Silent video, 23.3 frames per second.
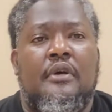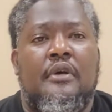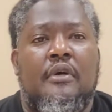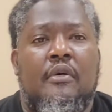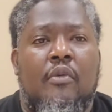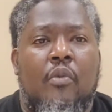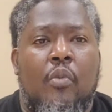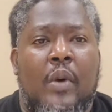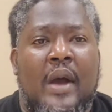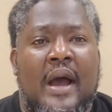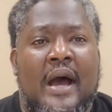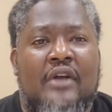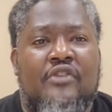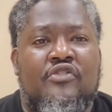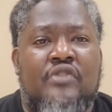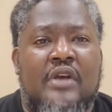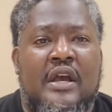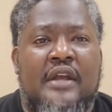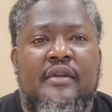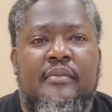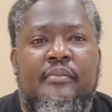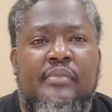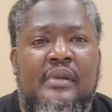without
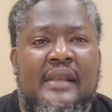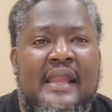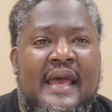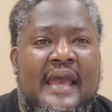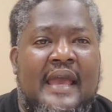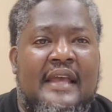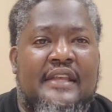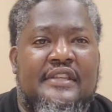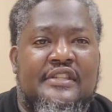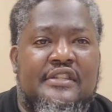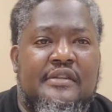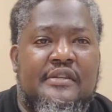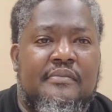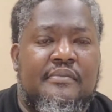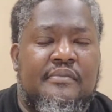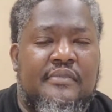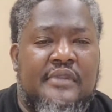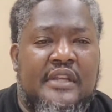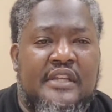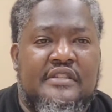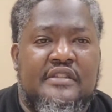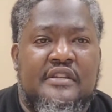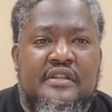trying to blast them.
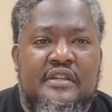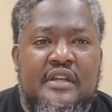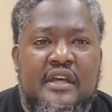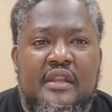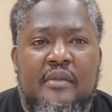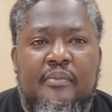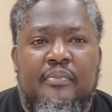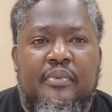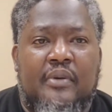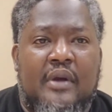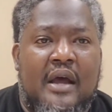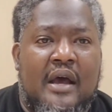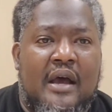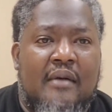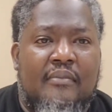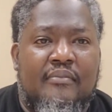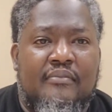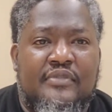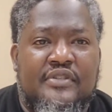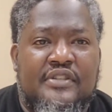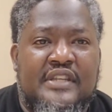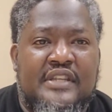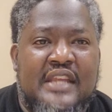That's another
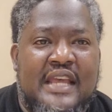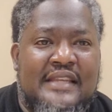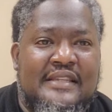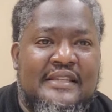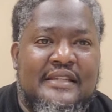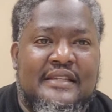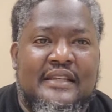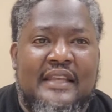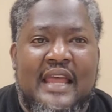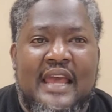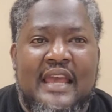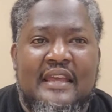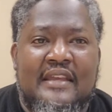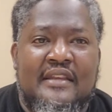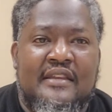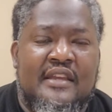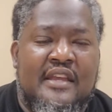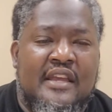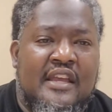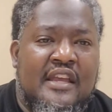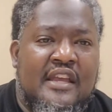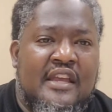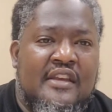problem. See, they're just like
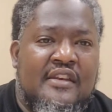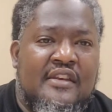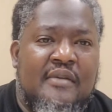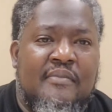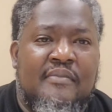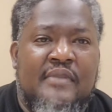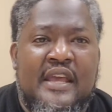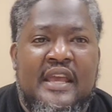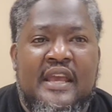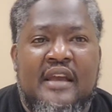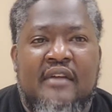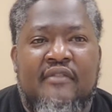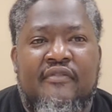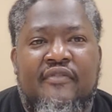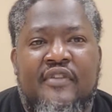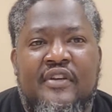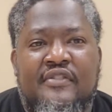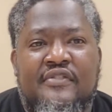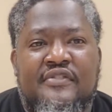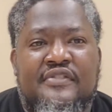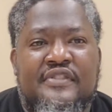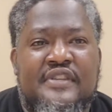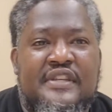them damn
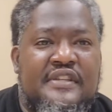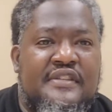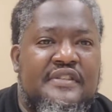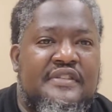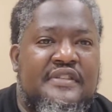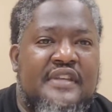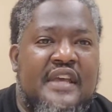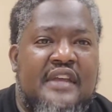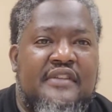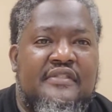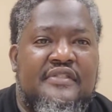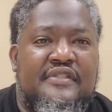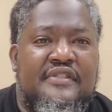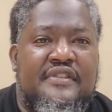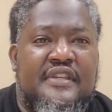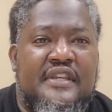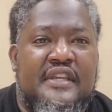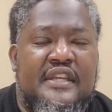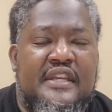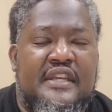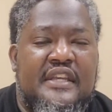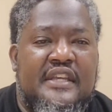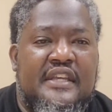Pharisees and
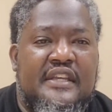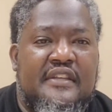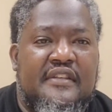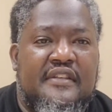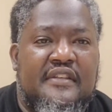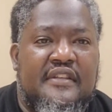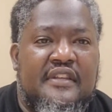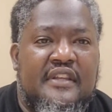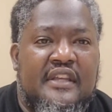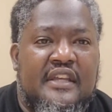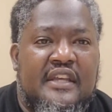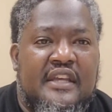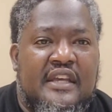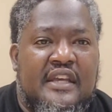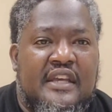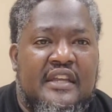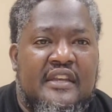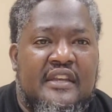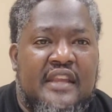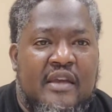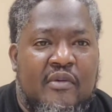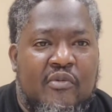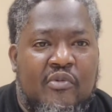Sadducees.
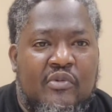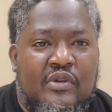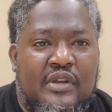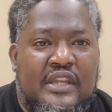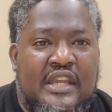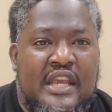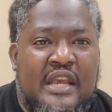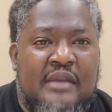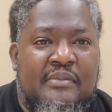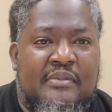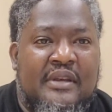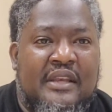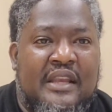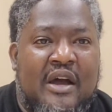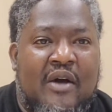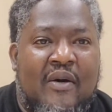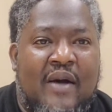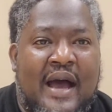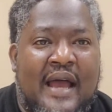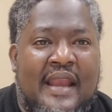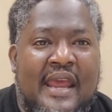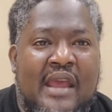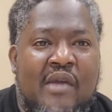They want to keep the law
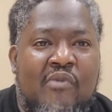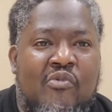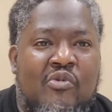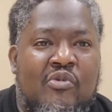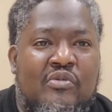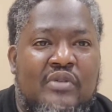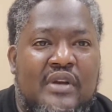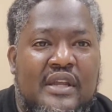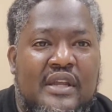how they want